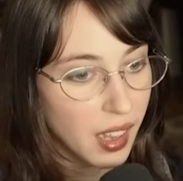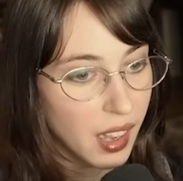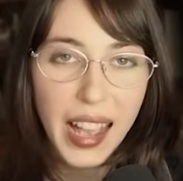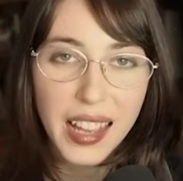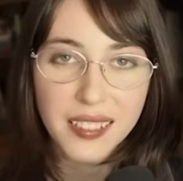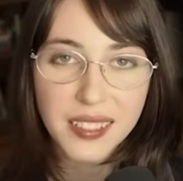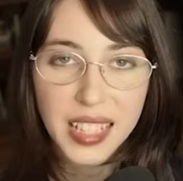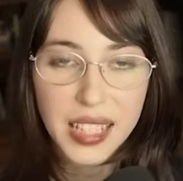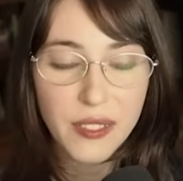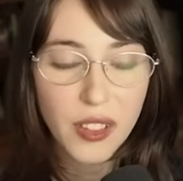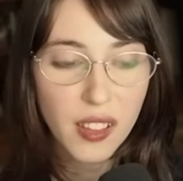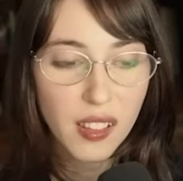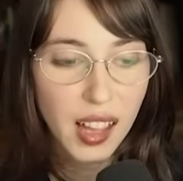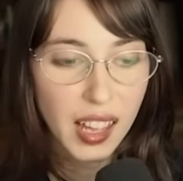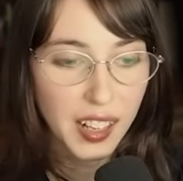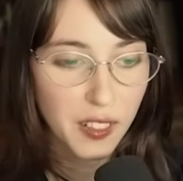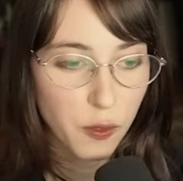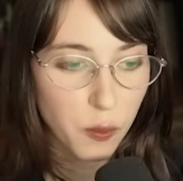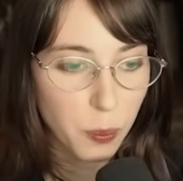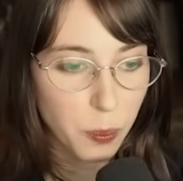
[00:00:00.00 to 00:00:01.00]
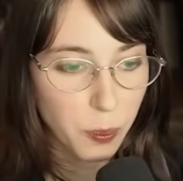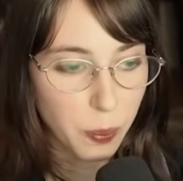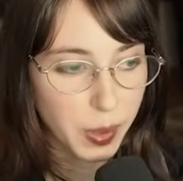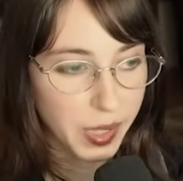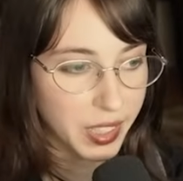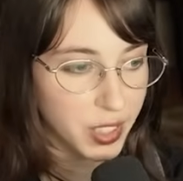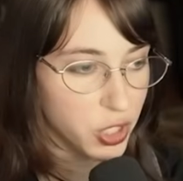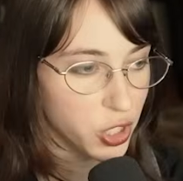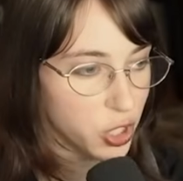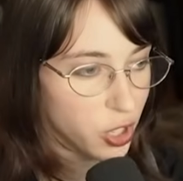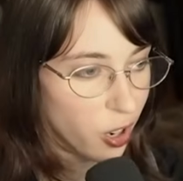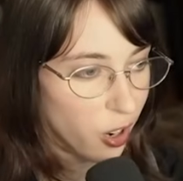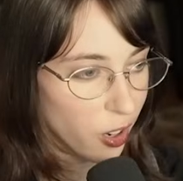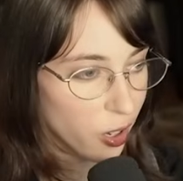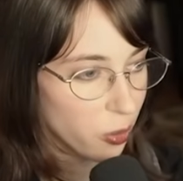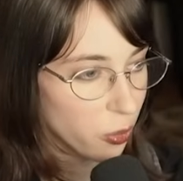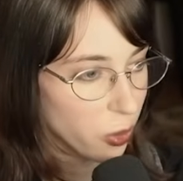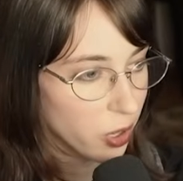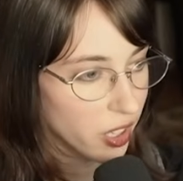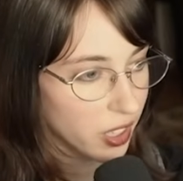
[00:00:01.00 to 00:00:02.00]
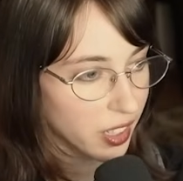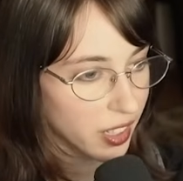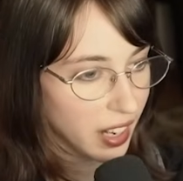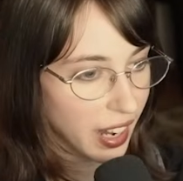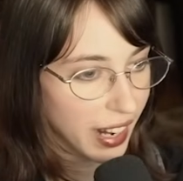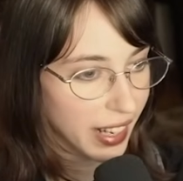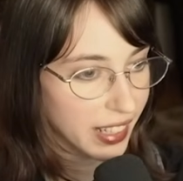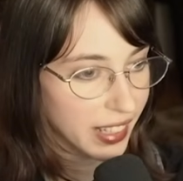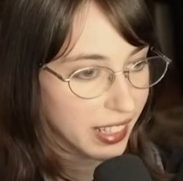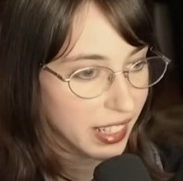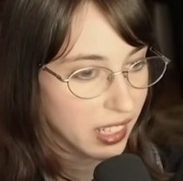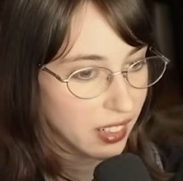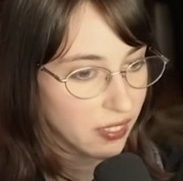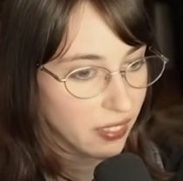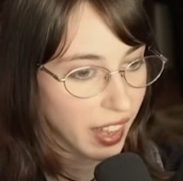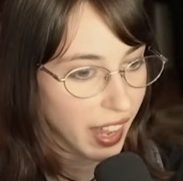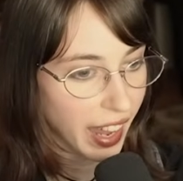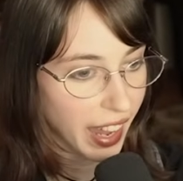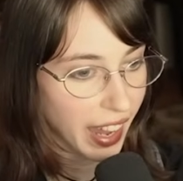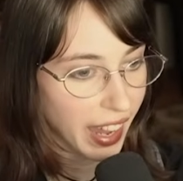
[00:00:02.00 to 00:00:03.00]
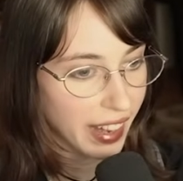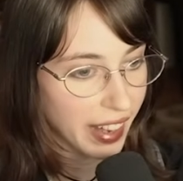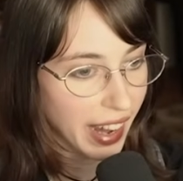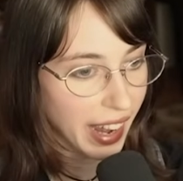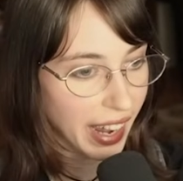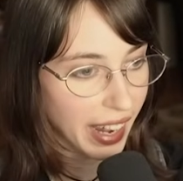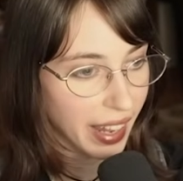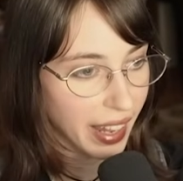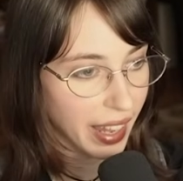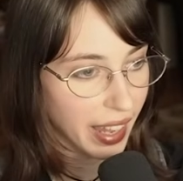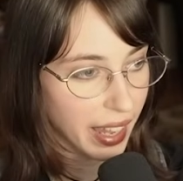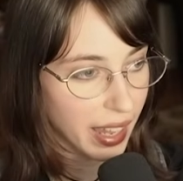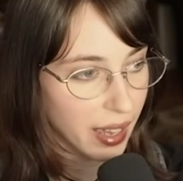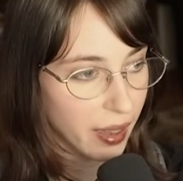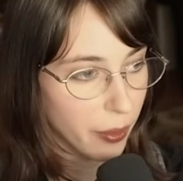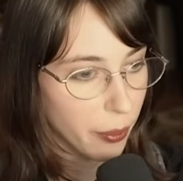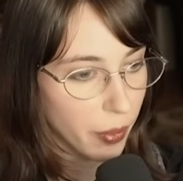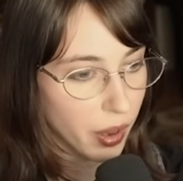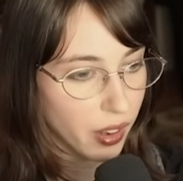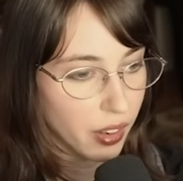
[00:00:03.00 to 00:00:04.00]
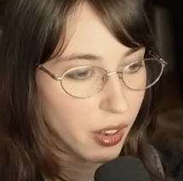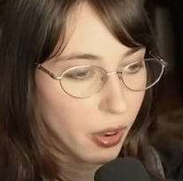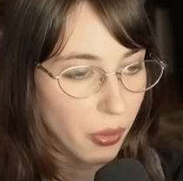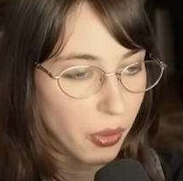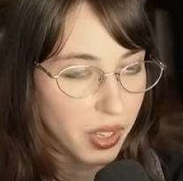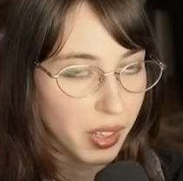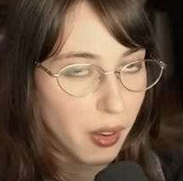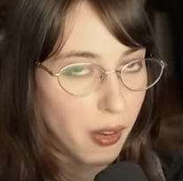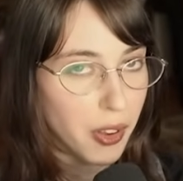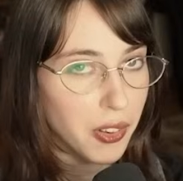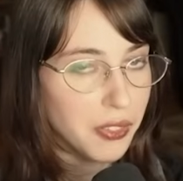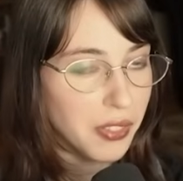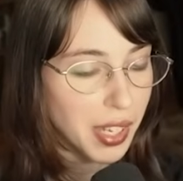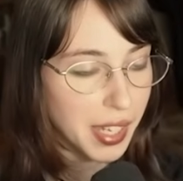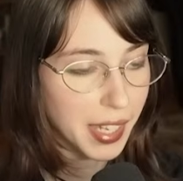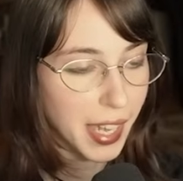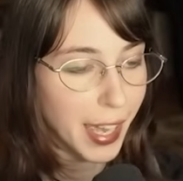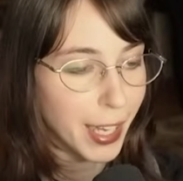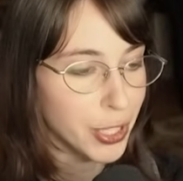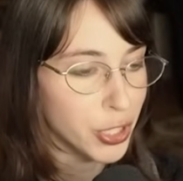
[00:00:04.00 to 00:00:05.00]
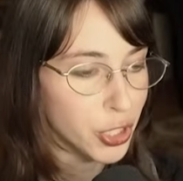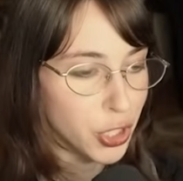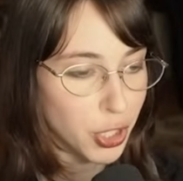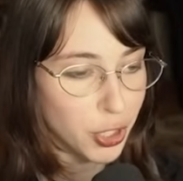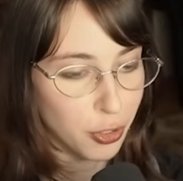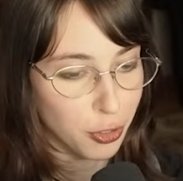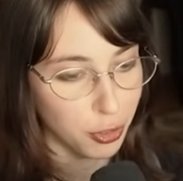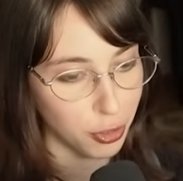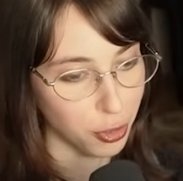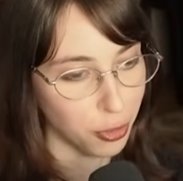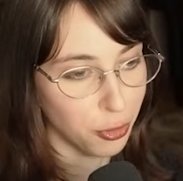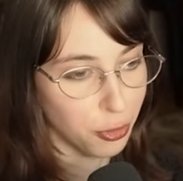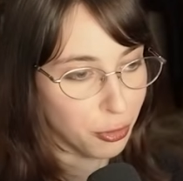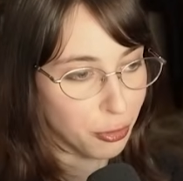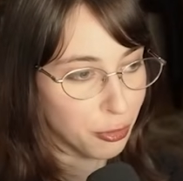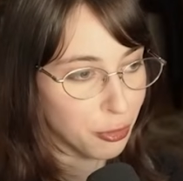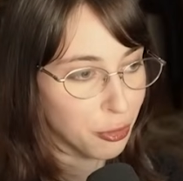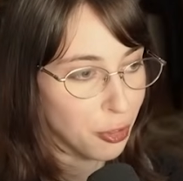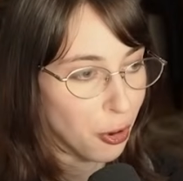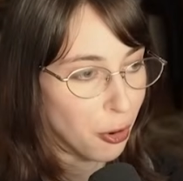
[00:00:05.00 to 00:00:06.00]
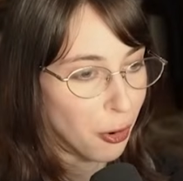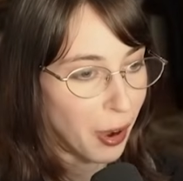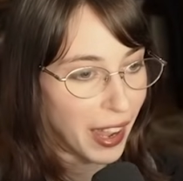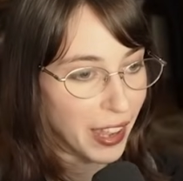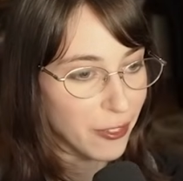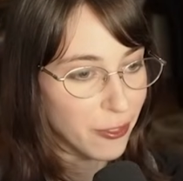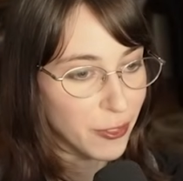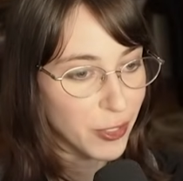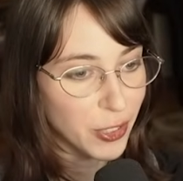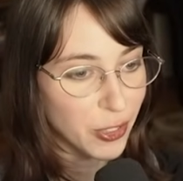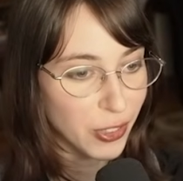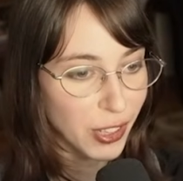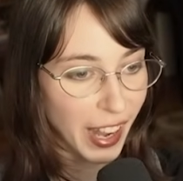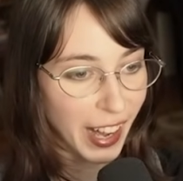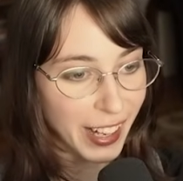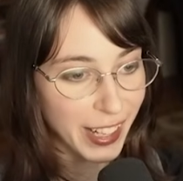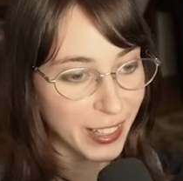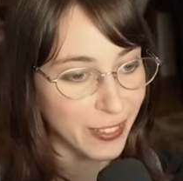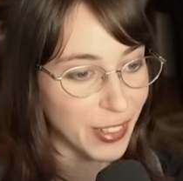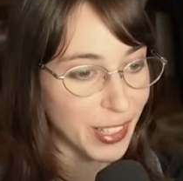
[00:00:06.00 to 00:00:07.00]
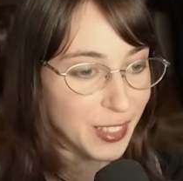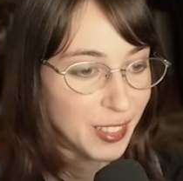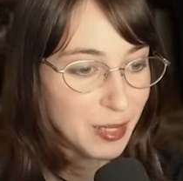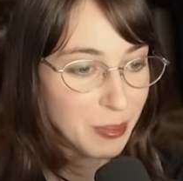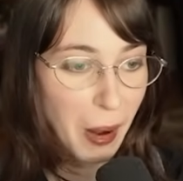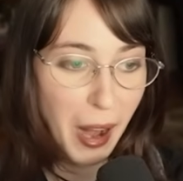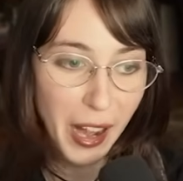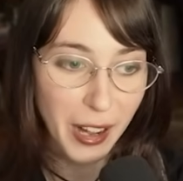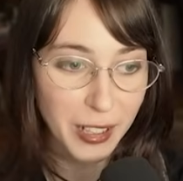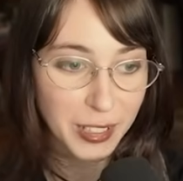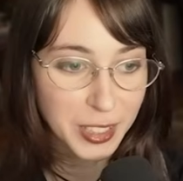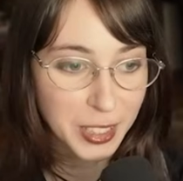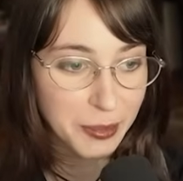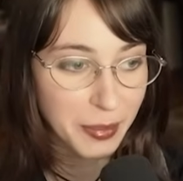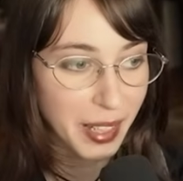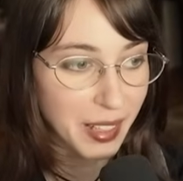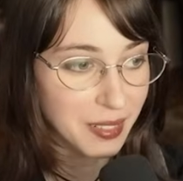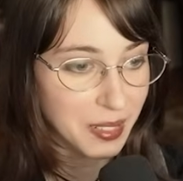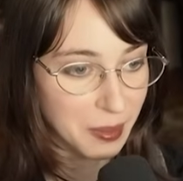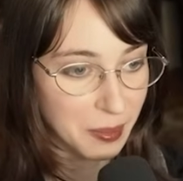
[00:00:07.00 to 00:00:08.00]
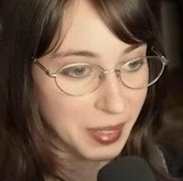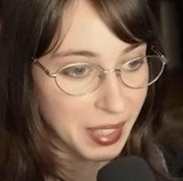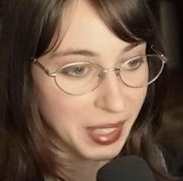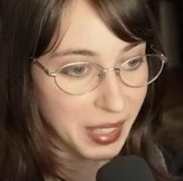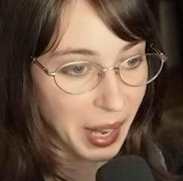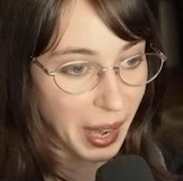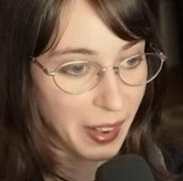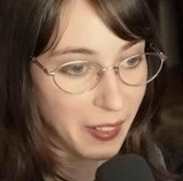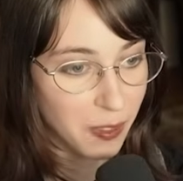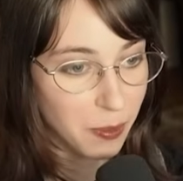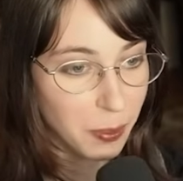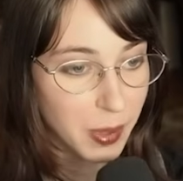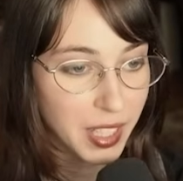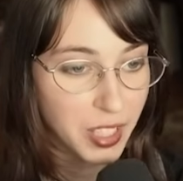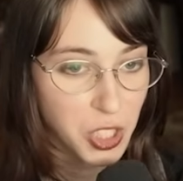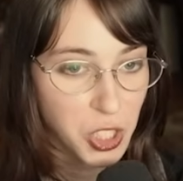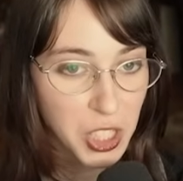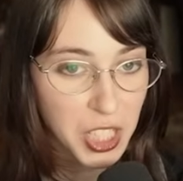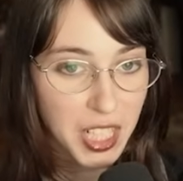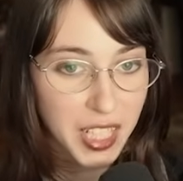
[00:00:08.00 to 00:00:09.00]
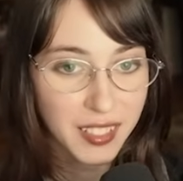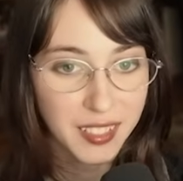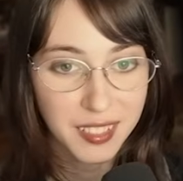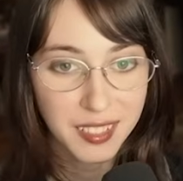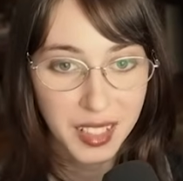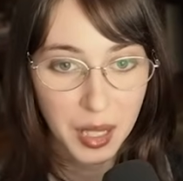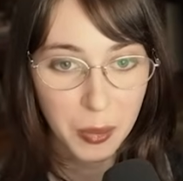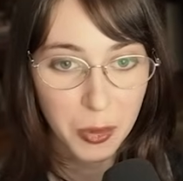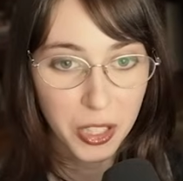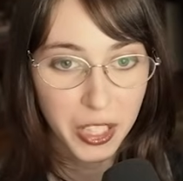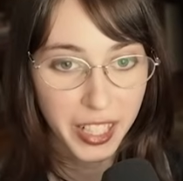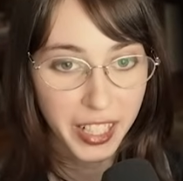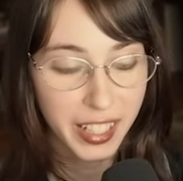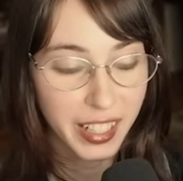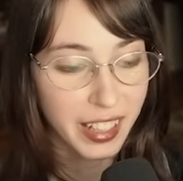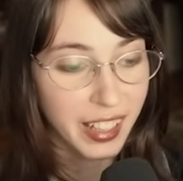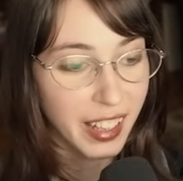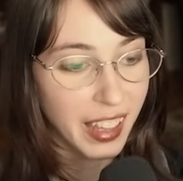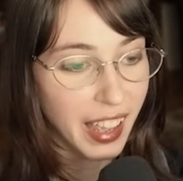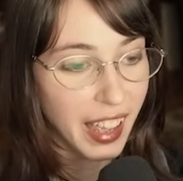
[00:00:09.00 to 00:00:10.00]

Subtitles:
I saved a lot of beach artwork kind of, and I am going on vacation soon, so I feel kind of inspired to make something kind of beachy and summery,